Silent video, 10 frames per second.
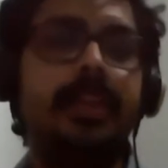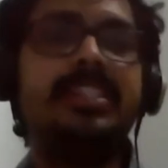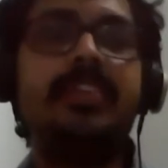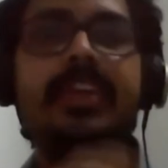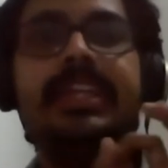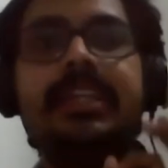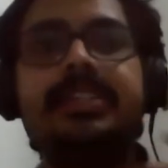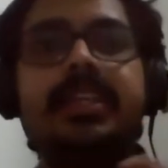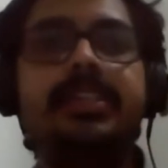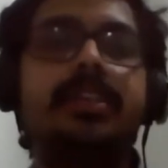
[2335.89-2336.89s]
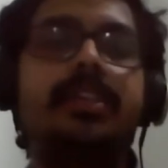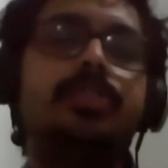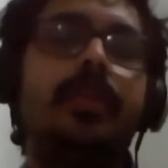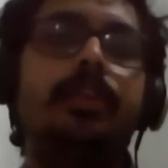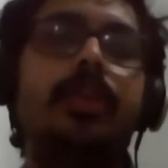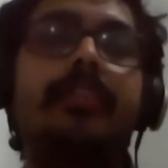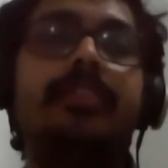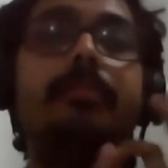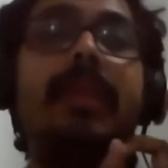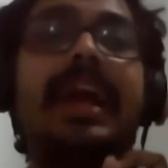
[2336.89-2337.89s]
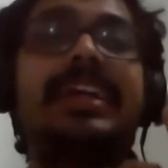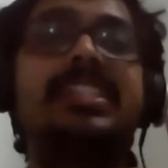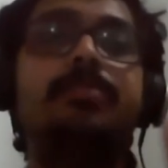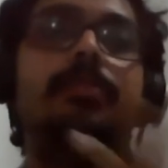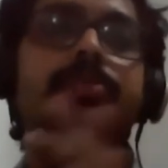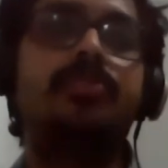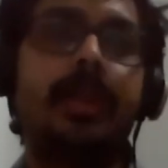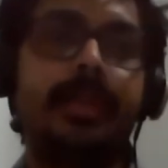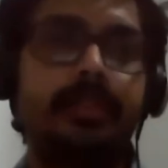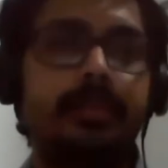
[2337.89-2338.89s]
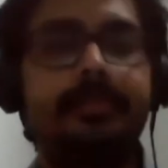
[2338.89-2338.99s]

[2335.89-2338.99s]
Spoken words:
the winter season is when you have the maximum strength.